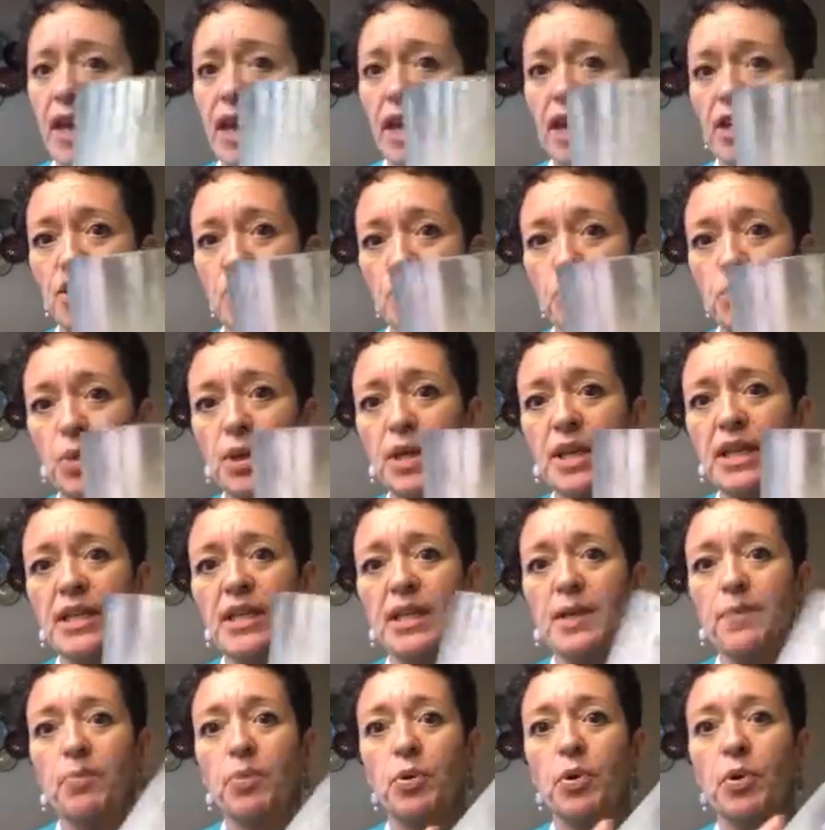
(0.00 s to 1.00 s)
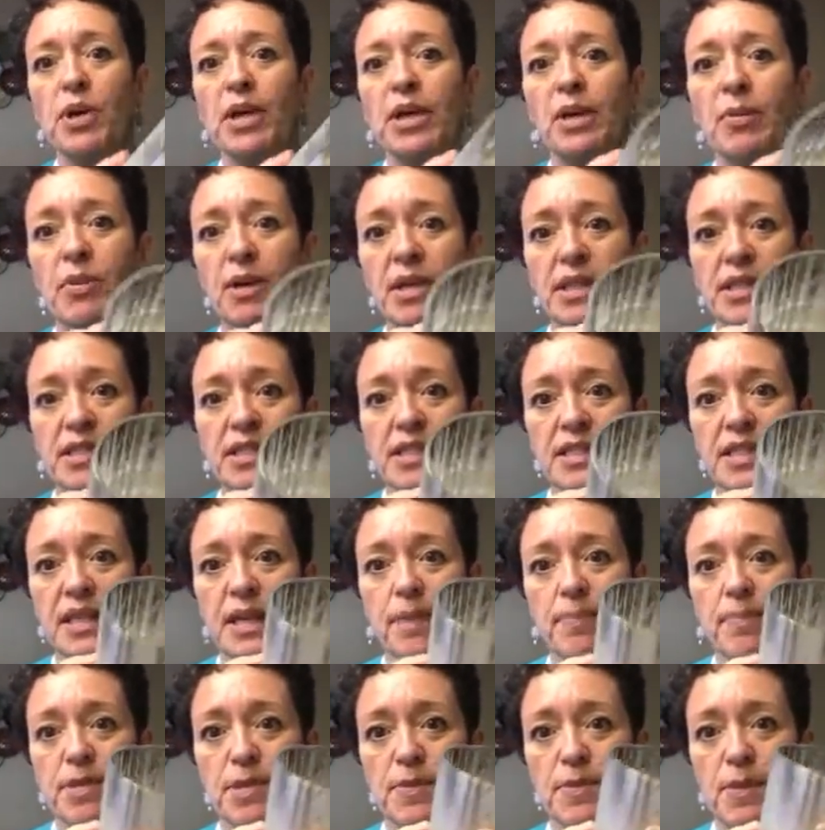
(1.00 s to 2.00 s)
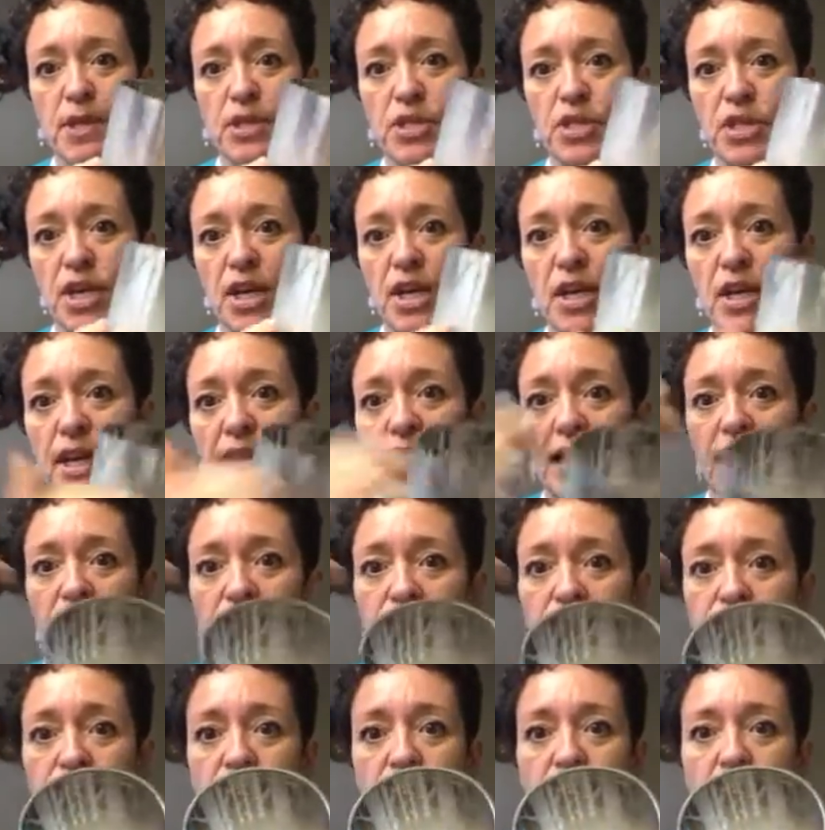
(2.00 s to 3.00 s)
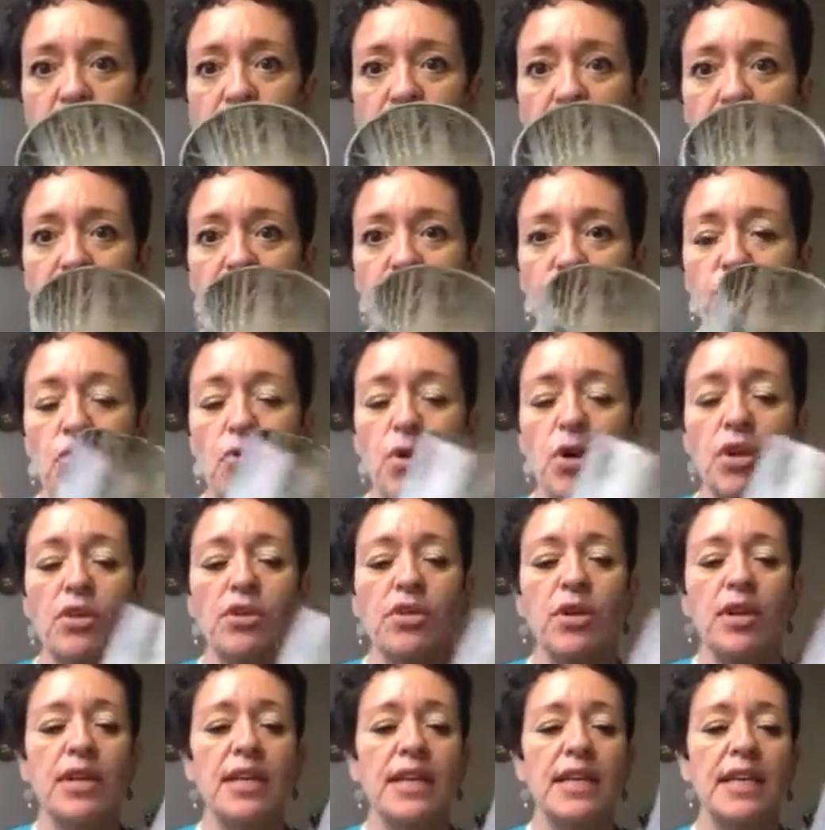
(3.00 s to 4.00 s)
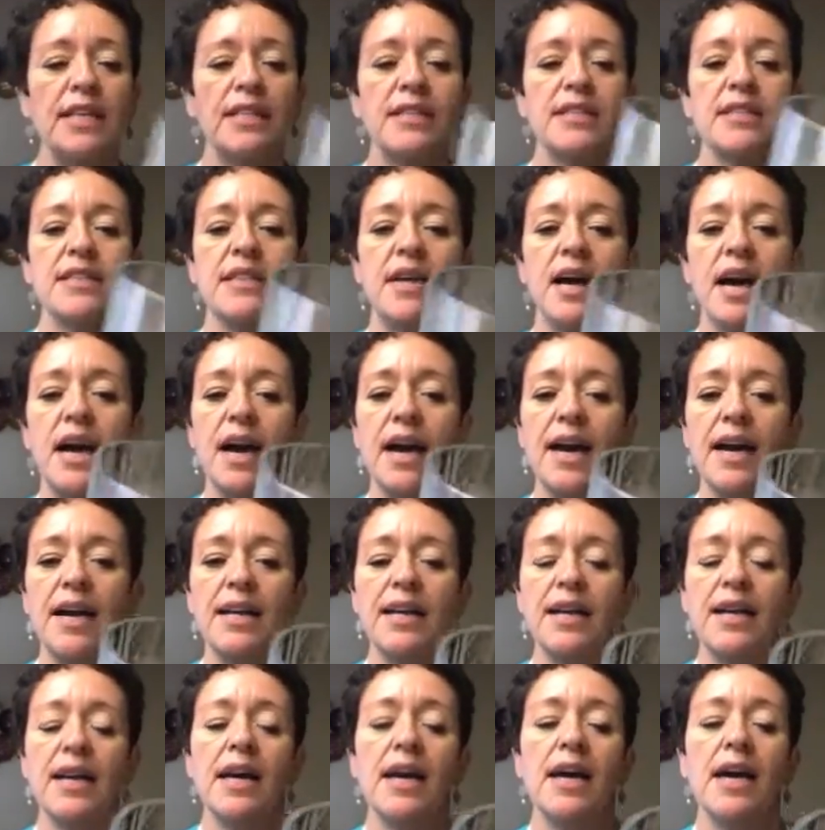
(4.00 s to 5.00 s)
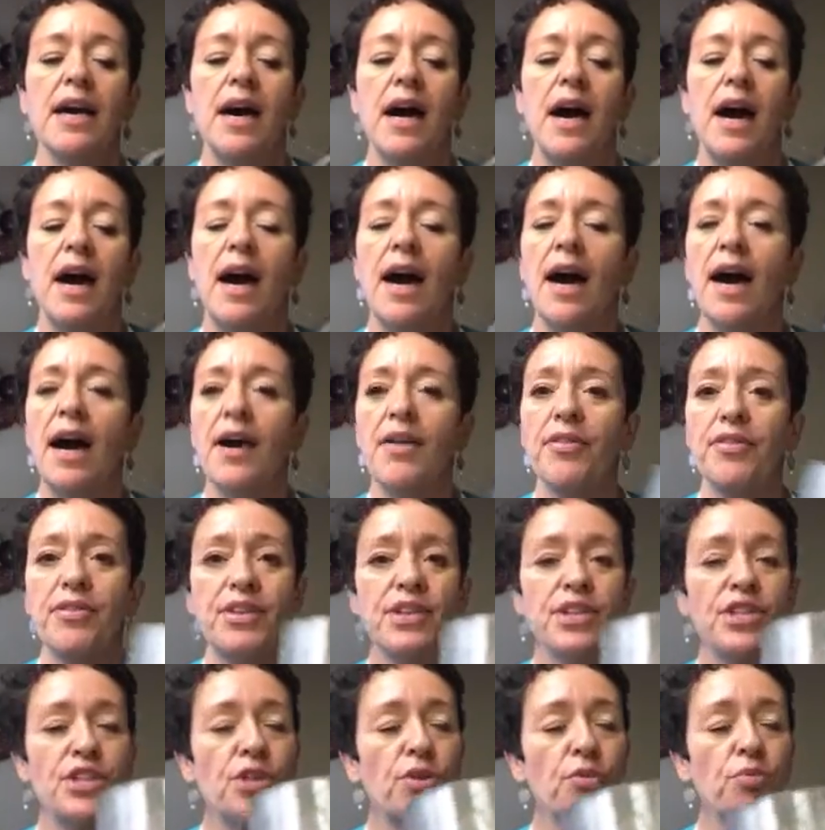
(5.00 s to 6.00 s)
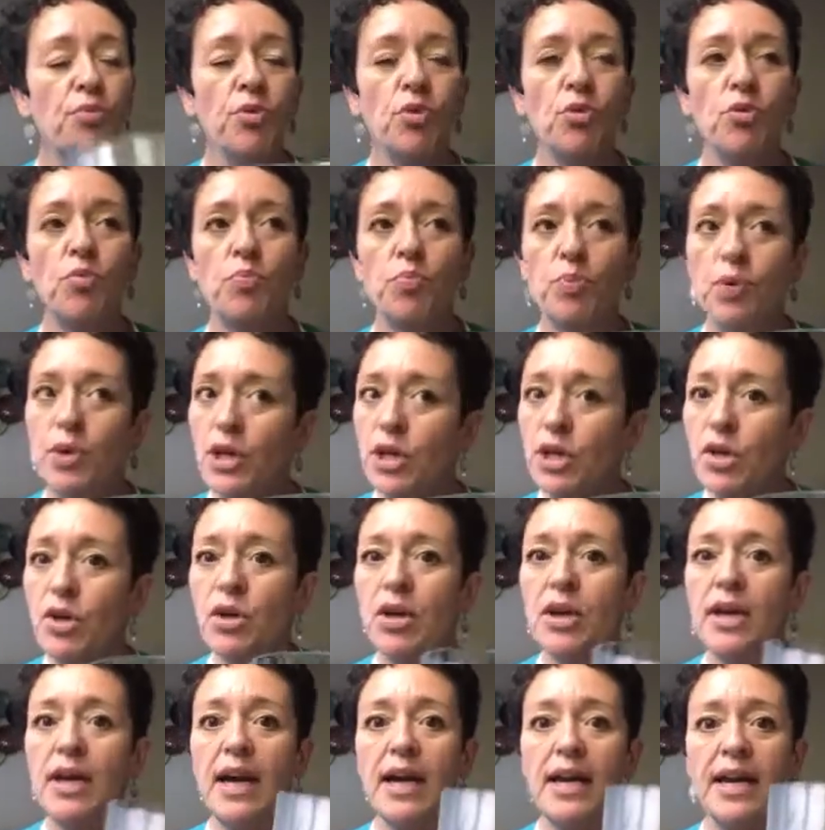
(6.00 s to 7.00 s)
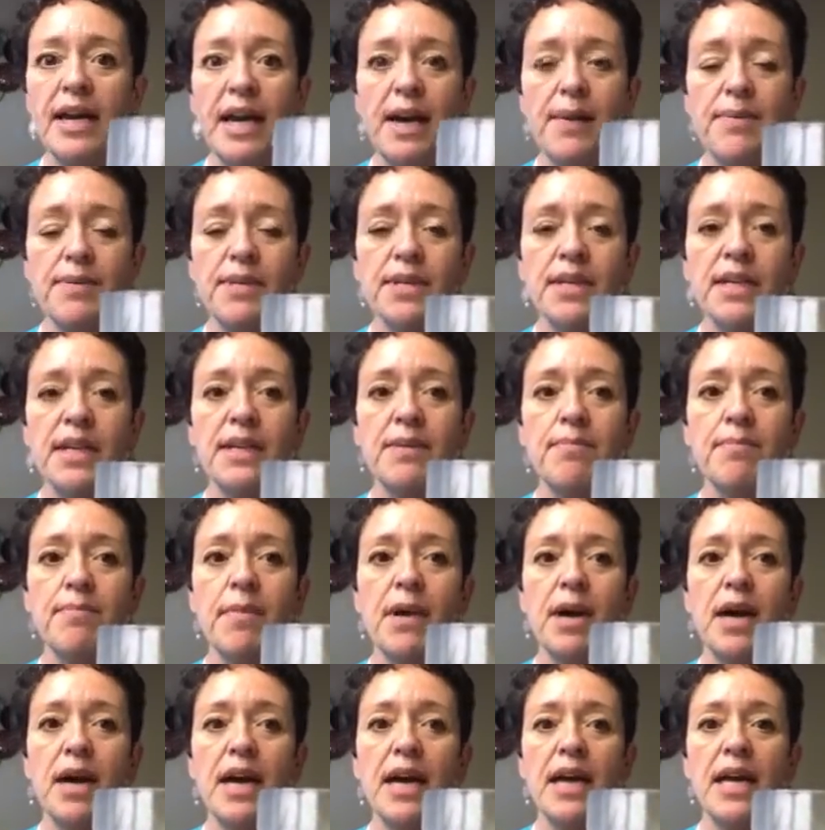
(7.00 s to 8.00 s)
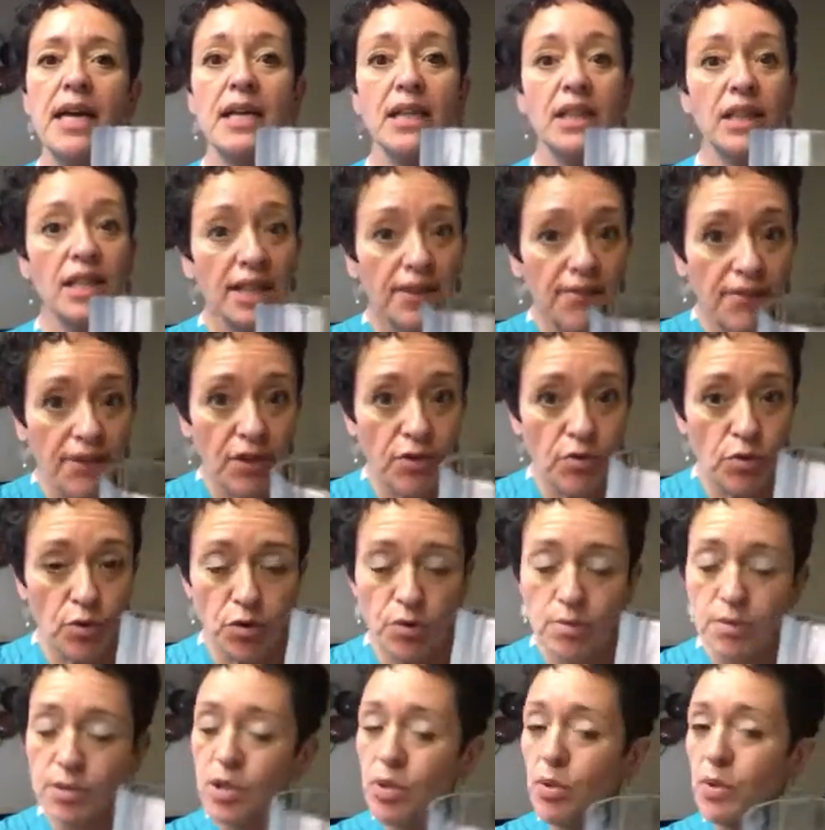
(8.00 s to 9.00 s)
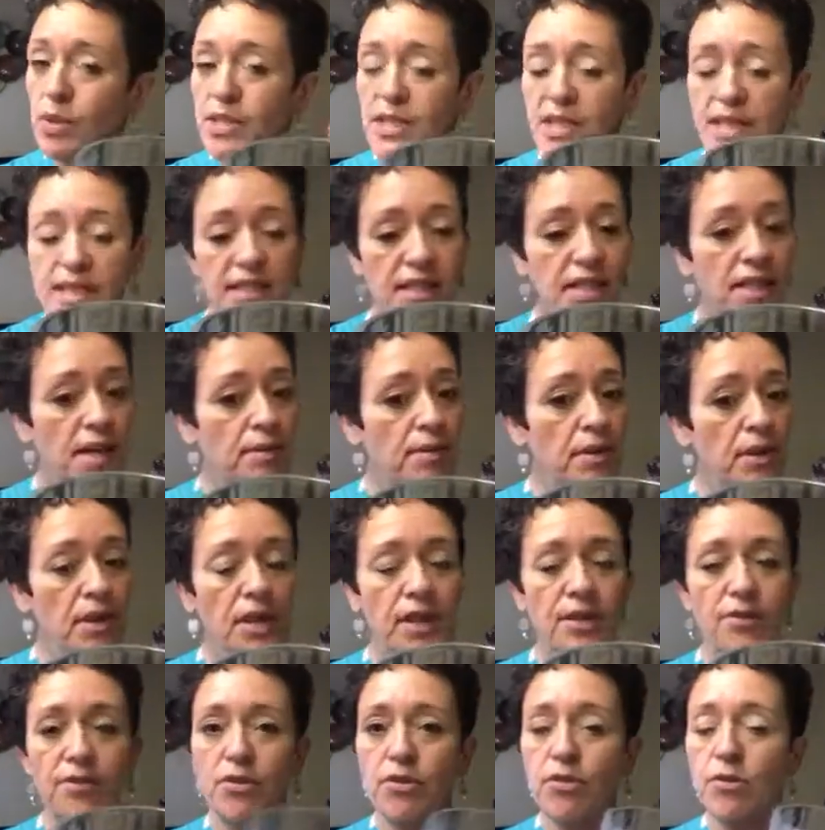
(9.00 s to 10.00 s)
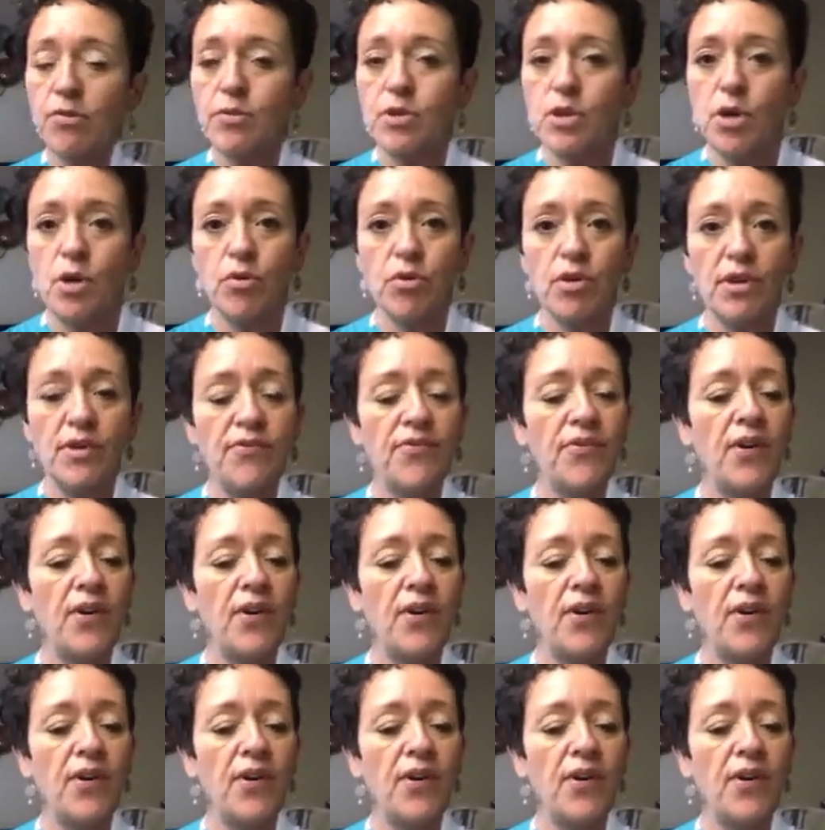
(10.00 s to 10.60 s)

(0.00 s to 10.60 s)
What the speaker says: It's really pretty when it's lit up, especially at night, because it's all kind of foiled on the inside. This threw pretty good. I kept it in my living room, so it scented up the living room totally